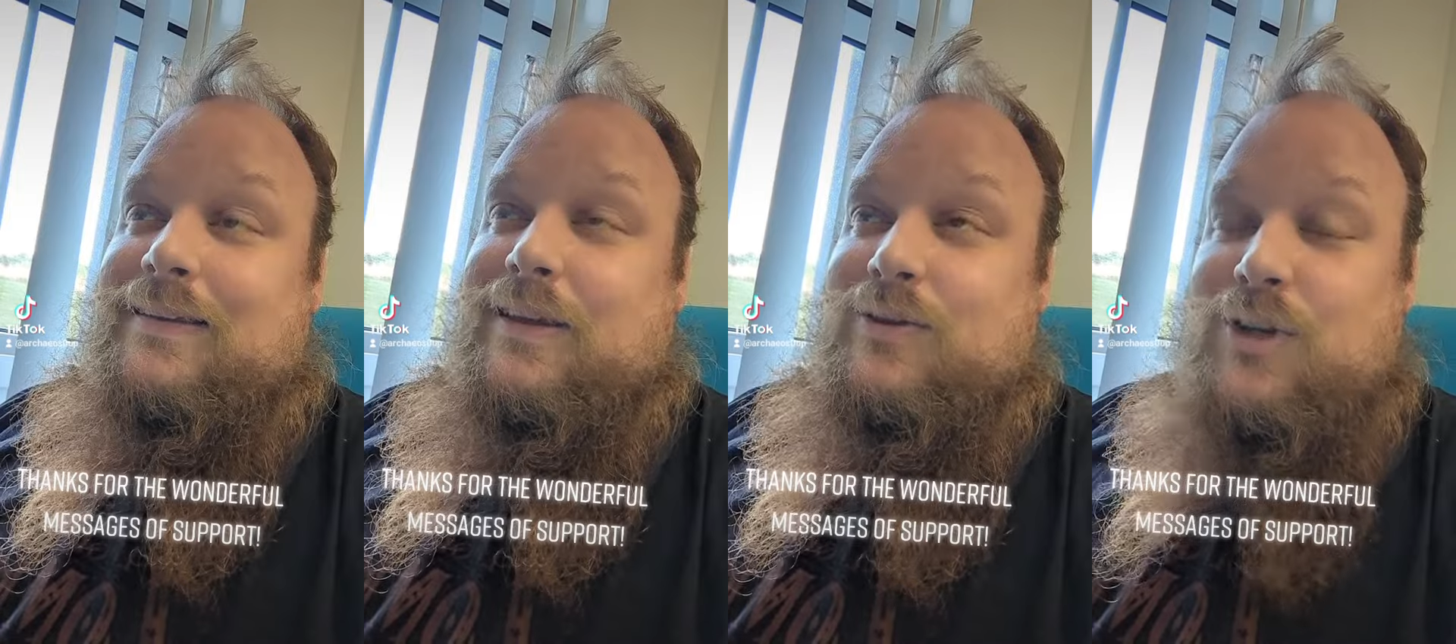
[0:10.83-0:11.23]

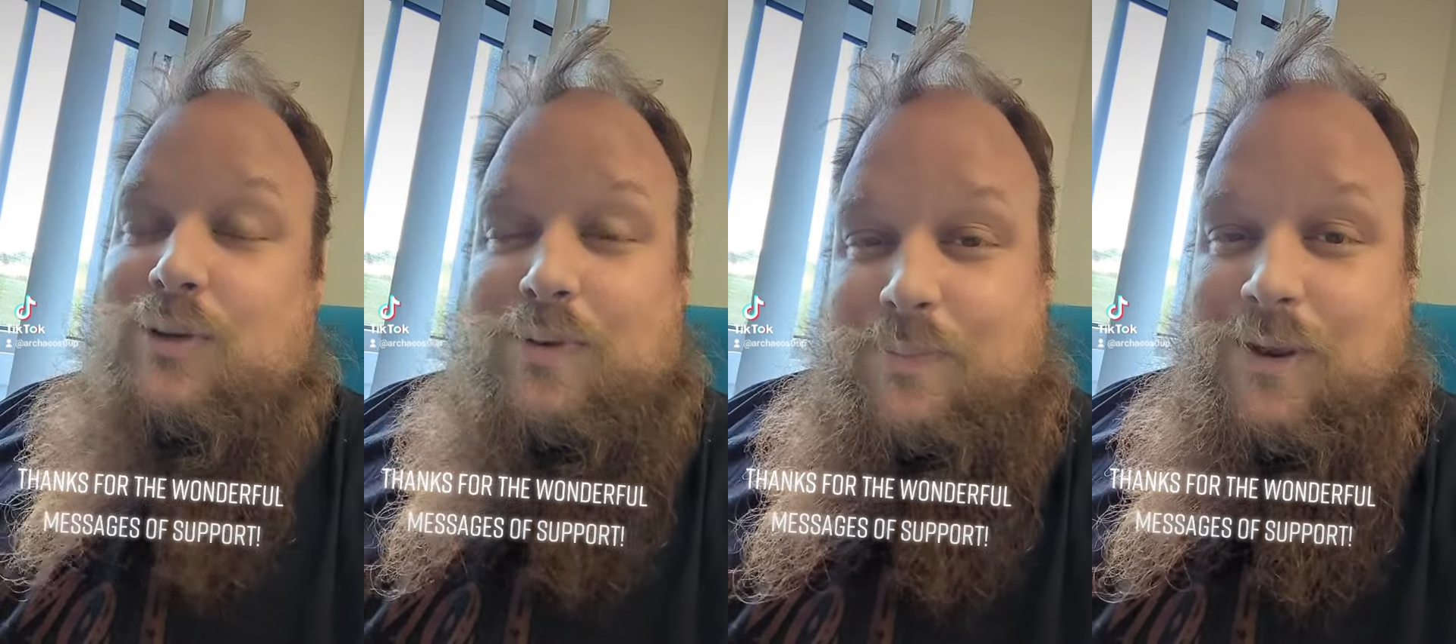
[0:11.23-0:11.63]
YouTube
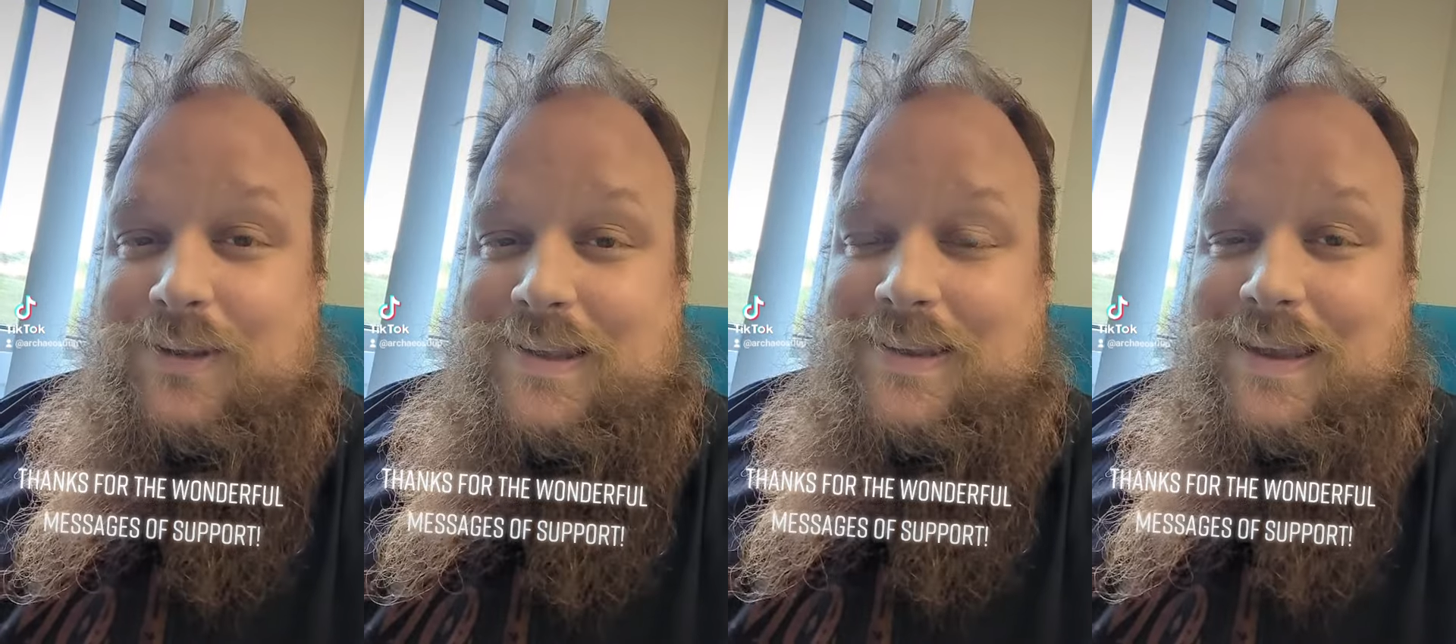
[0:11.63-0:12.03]

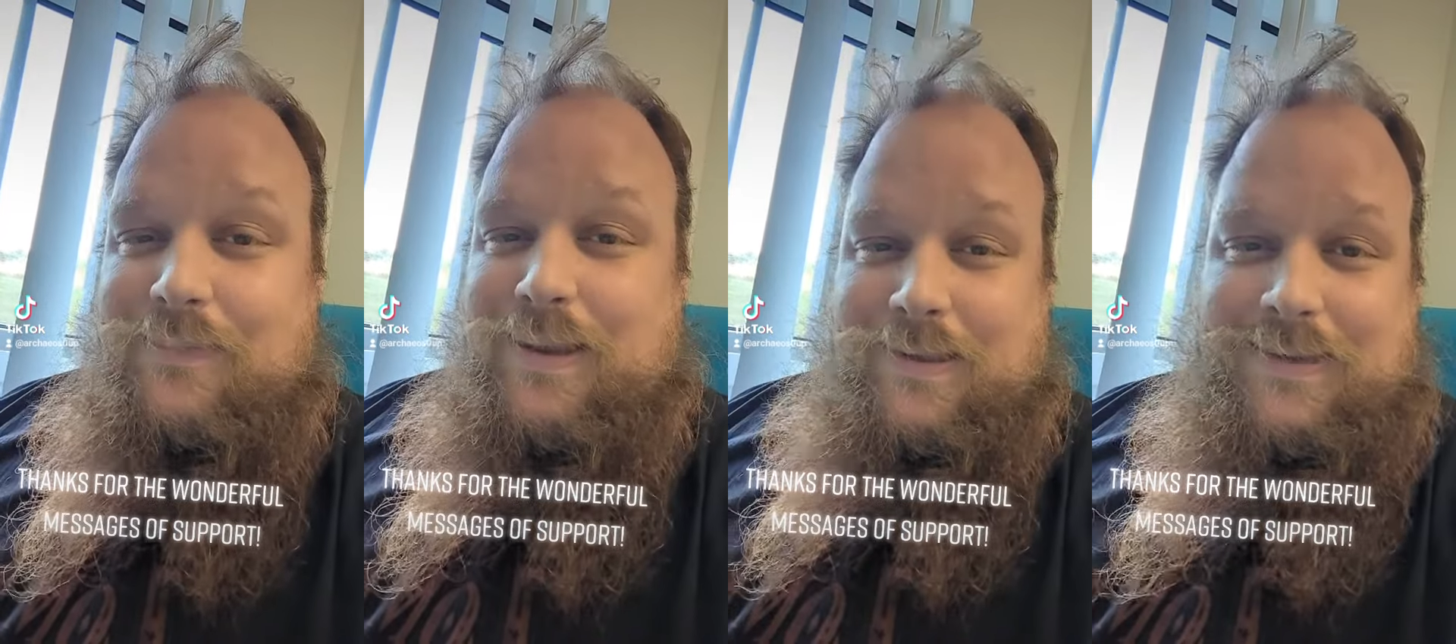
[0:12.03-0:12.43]
community
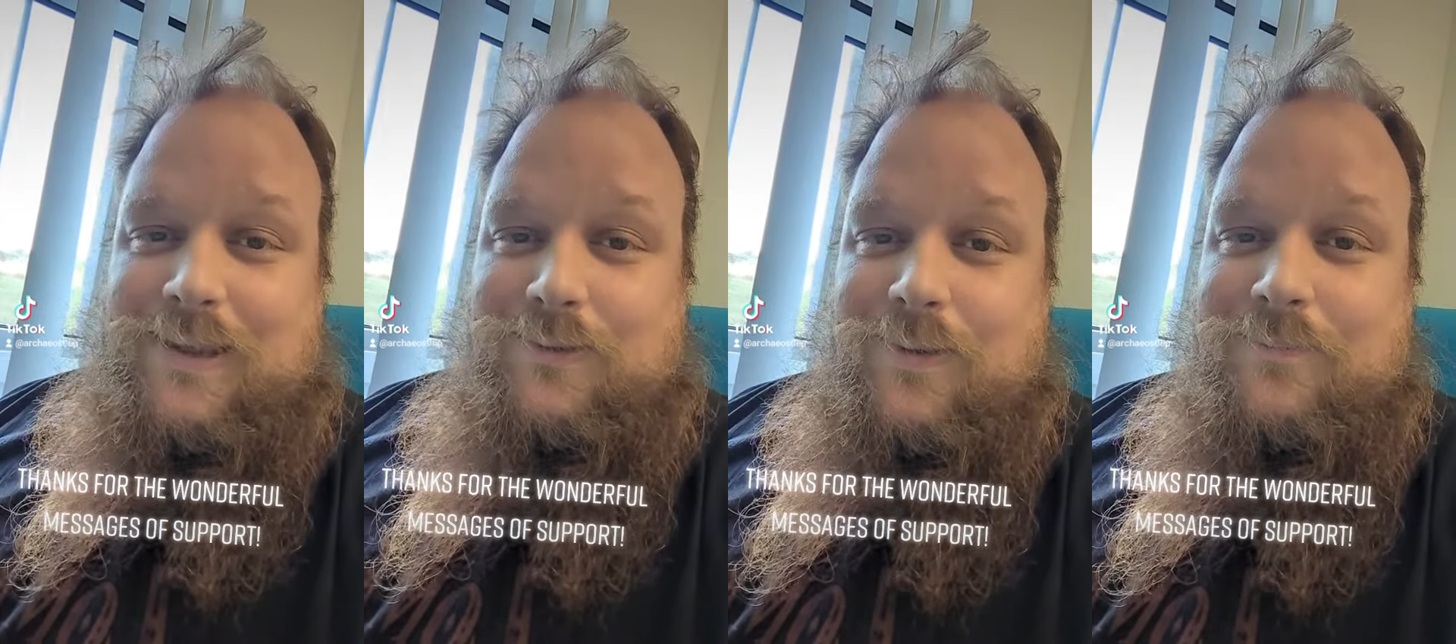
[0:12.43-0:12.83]
tab,
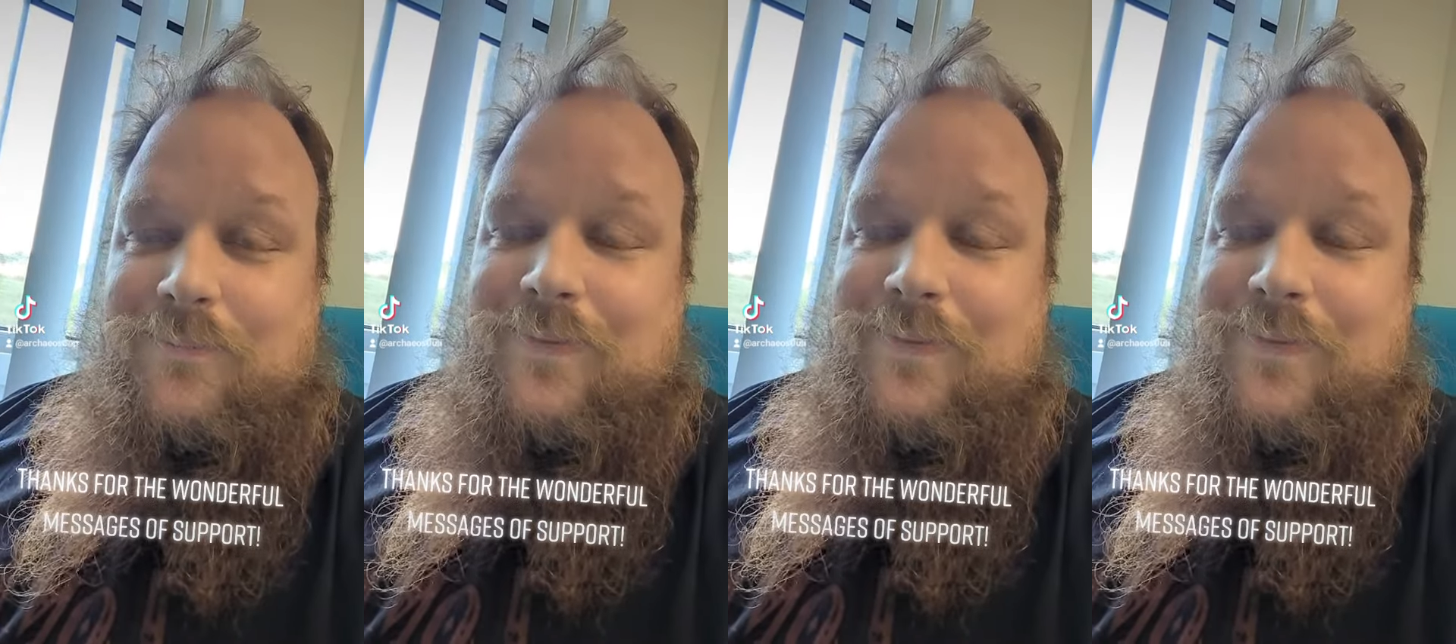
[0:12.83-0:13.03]
etc.